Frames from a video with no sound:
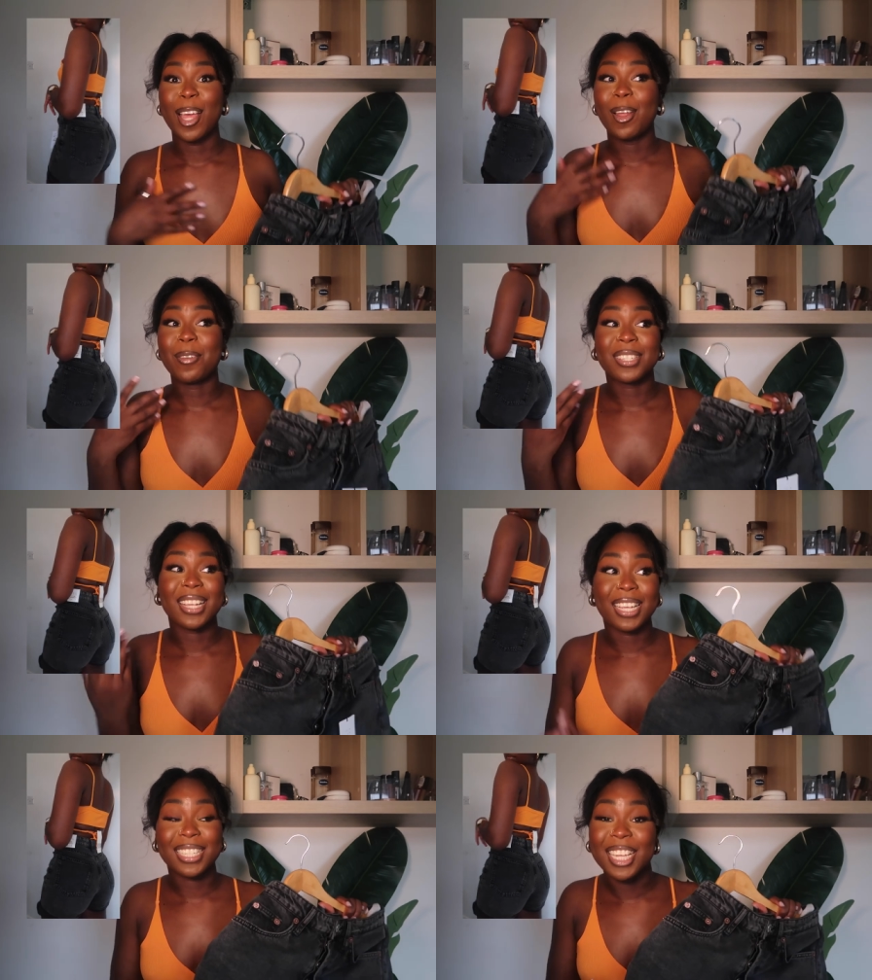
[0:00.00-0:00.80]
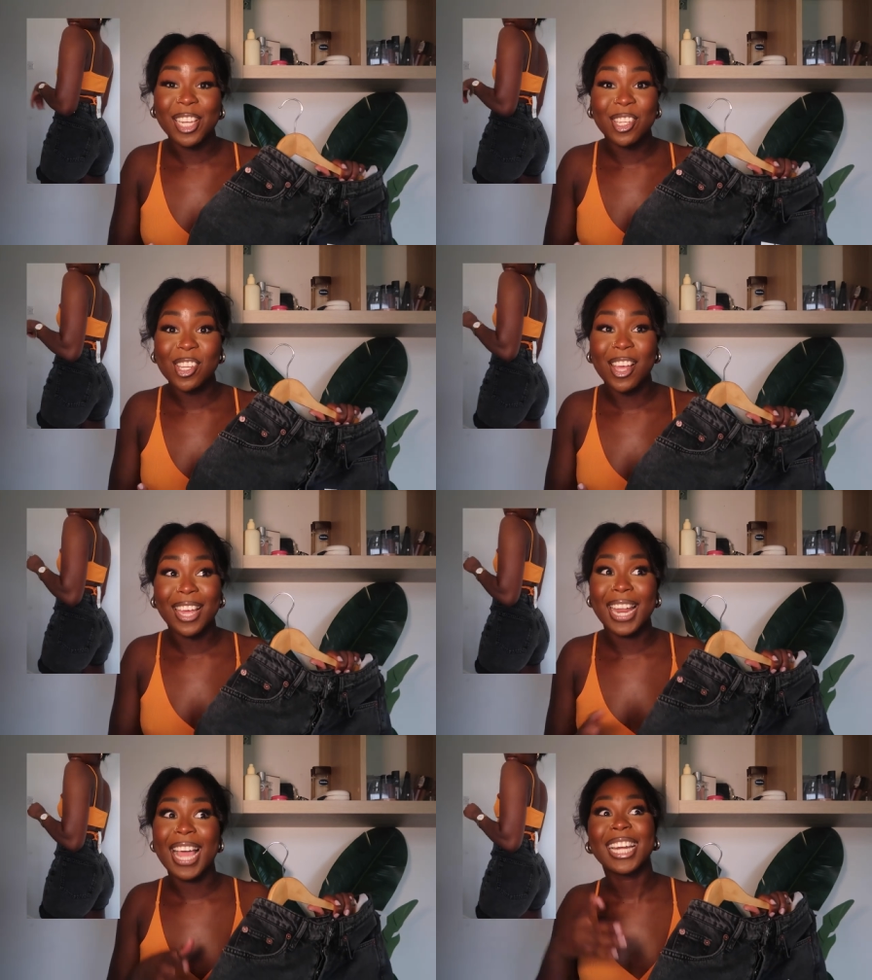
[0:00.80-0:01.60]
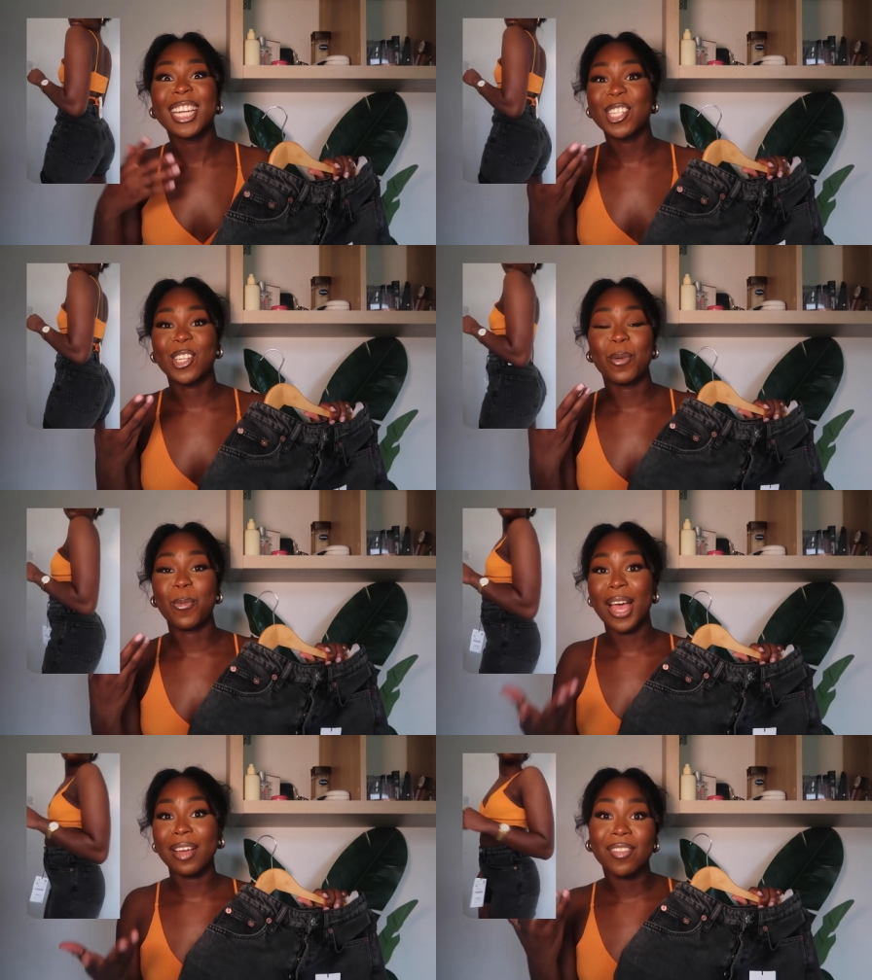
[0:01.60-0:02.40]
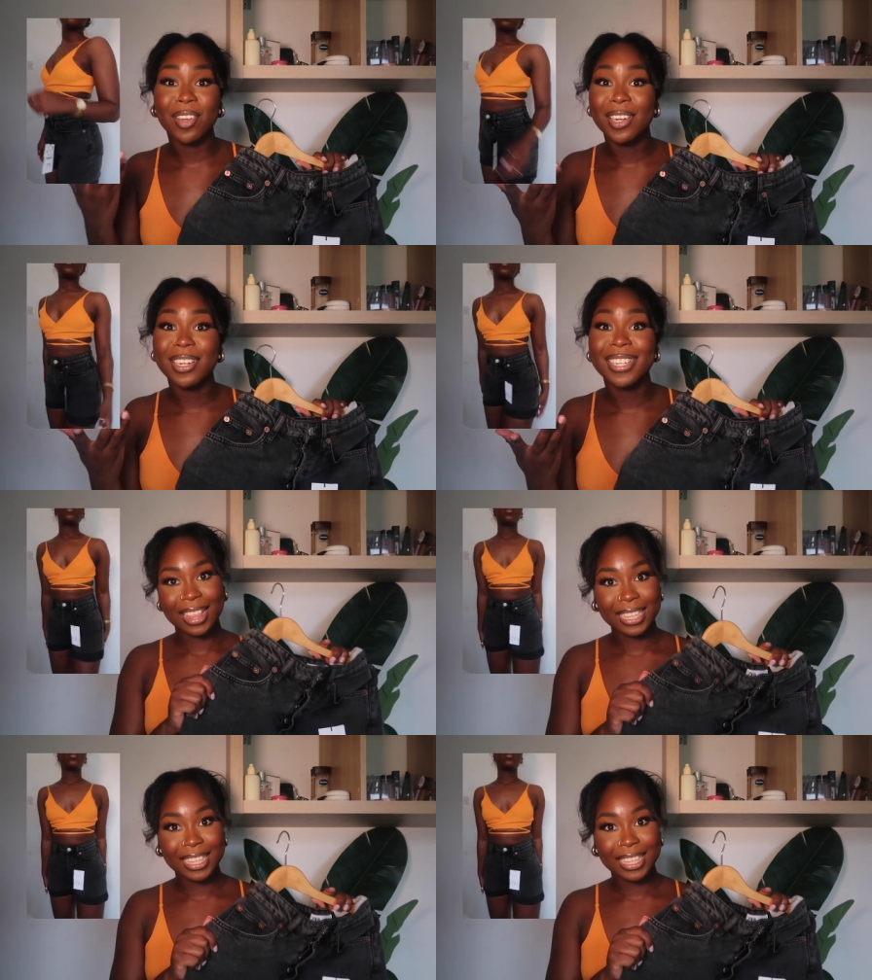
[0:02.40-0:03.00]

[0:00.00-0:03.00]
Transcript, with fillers: an oversized t-shirt like literally whatever i